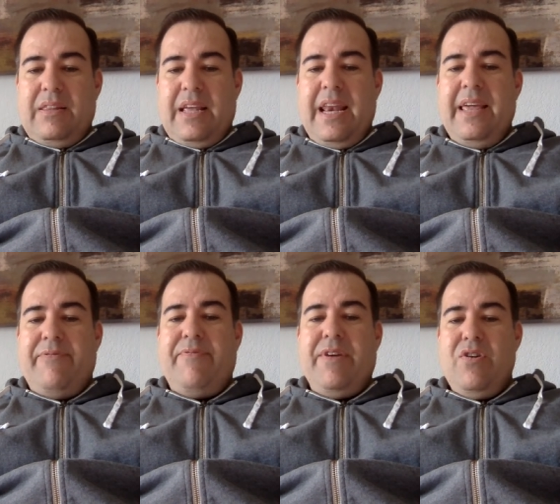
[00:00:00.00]
any
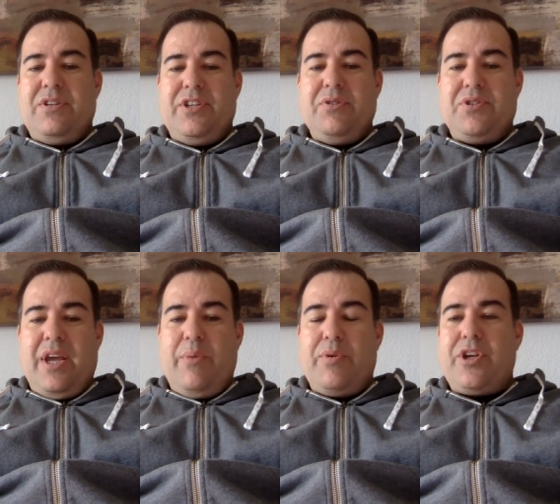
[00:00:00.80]
fear
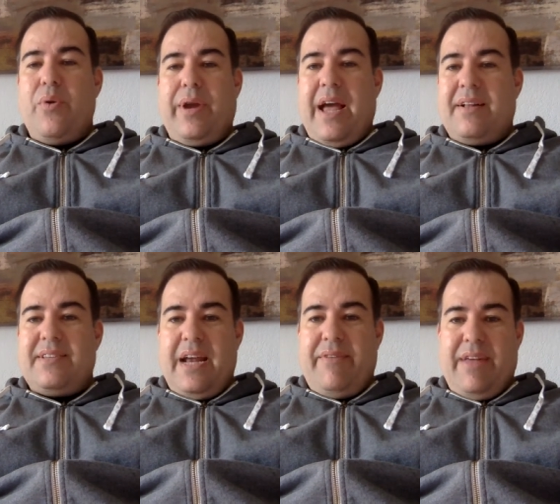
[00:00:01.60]
associated with going
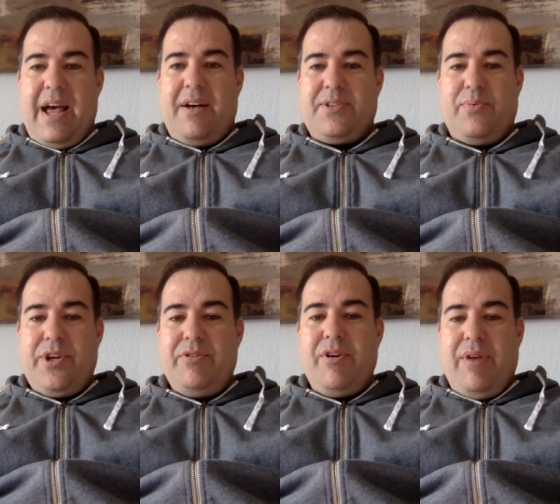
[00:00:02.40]
outside of the house where
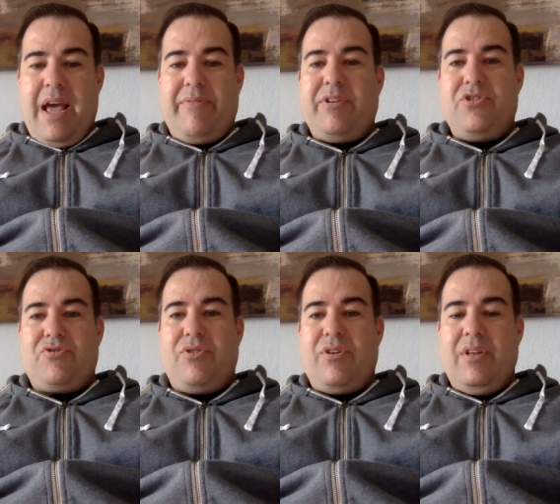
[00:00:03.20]
you don't have
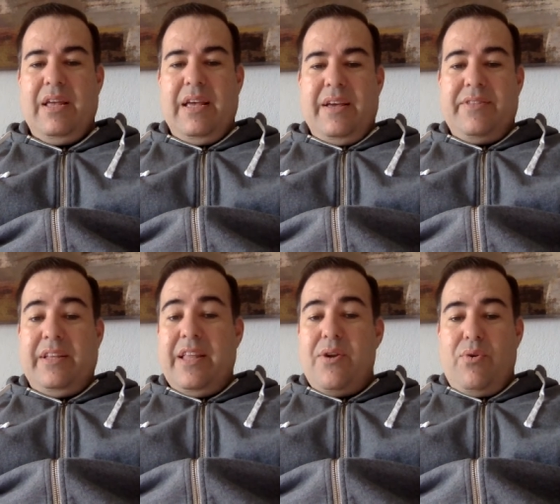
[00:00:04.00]
control. The
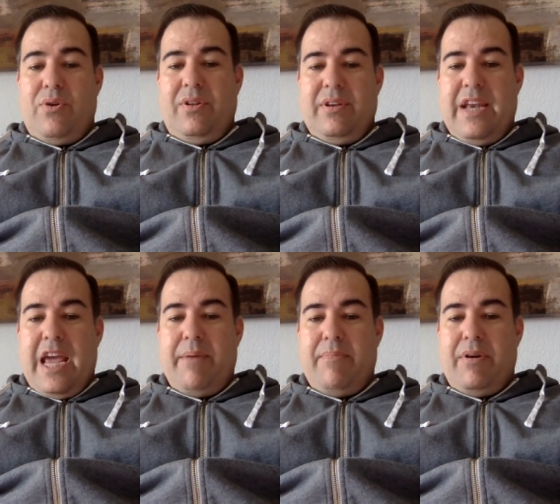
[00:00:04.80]
literal
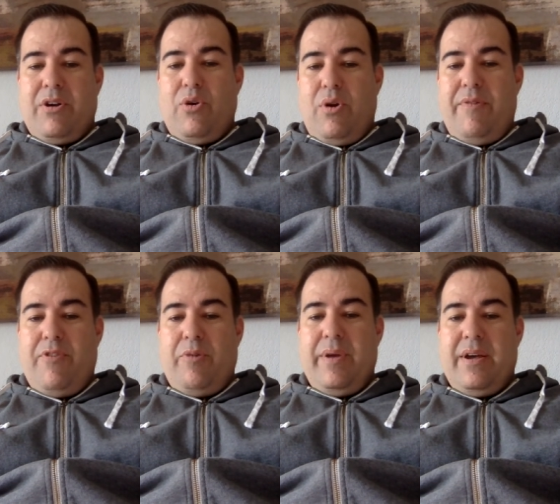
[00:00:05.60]
name
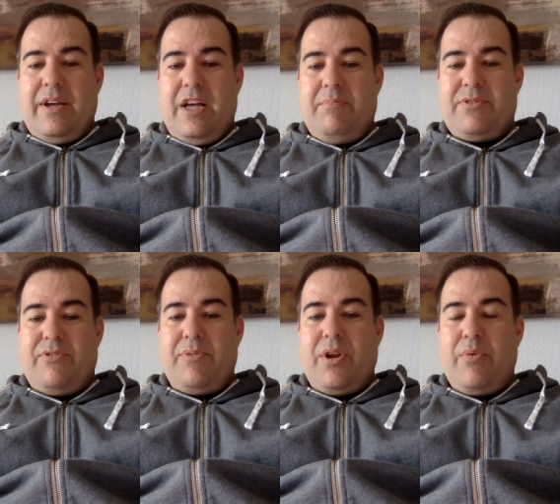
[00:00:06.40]
agoraphobia comes
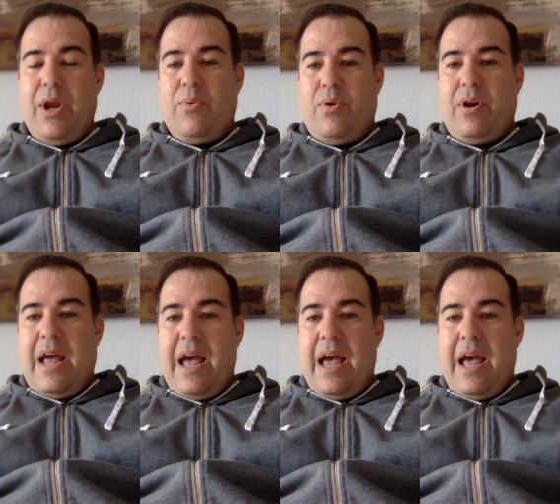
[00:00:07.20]
from the Greek word